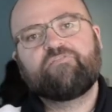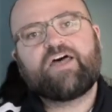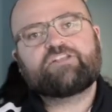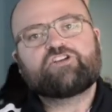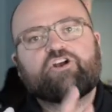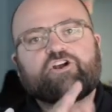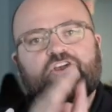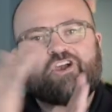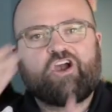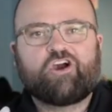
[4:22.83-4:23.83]
that's our
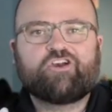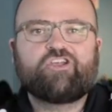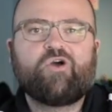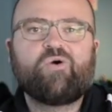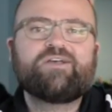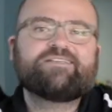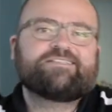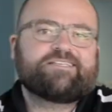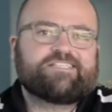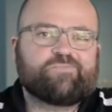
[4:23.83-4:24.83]
cardio
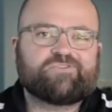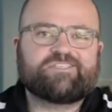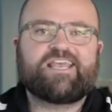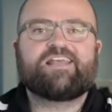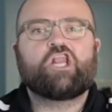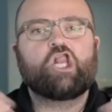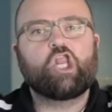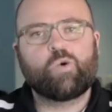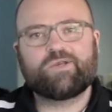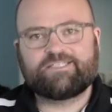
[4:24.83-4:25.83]
60%
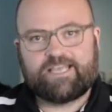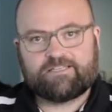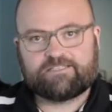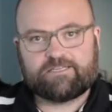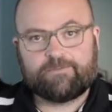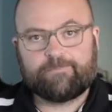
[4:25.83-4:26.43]
low intensity.